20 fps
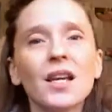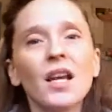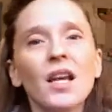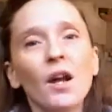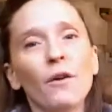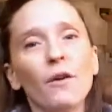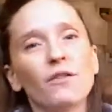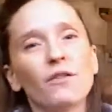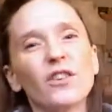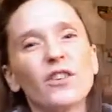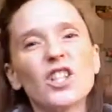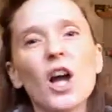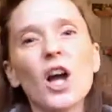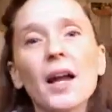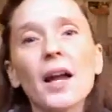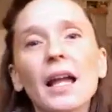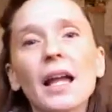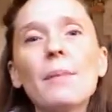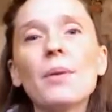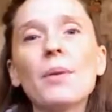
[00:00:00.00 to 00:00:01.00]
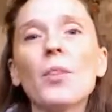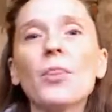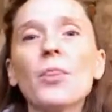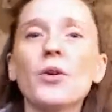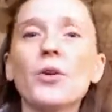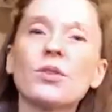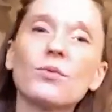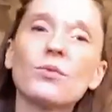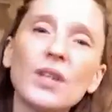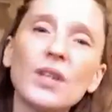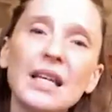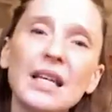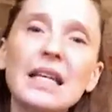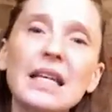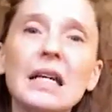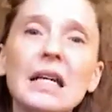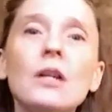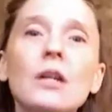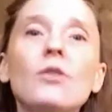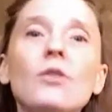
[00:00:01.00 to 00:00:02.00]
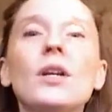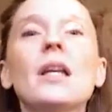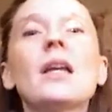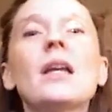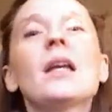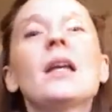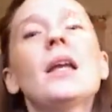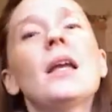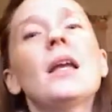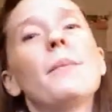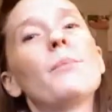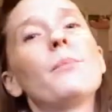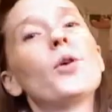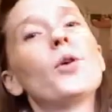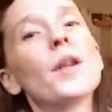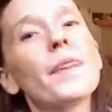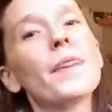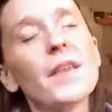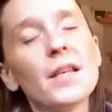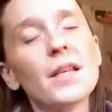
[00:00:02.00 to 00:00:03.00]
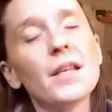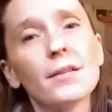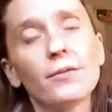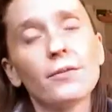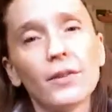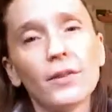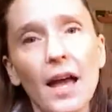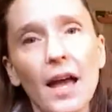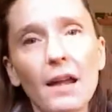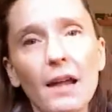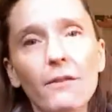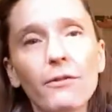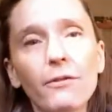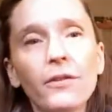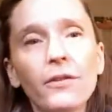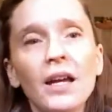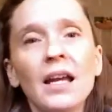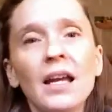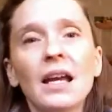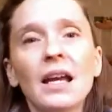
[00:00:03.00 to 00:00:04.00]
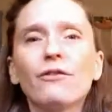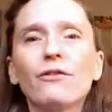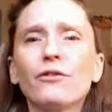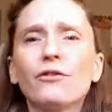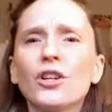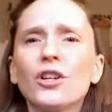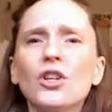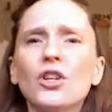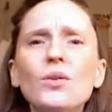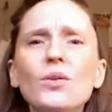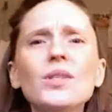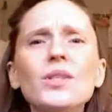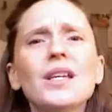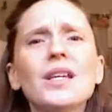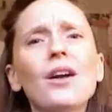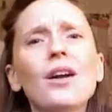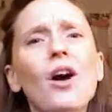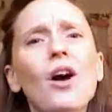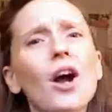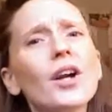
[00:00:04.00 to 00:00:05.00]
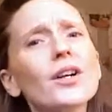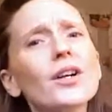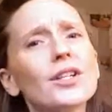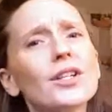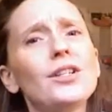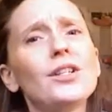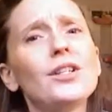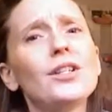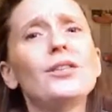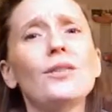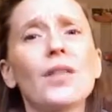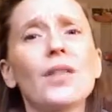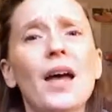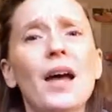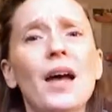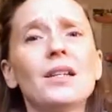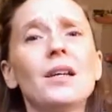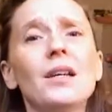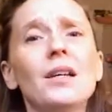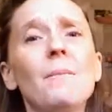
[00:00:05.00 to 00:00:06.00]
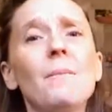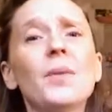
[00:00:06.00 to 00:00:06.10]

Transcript: for talking about those really nitty-gritty important things of life, and for using art to do that.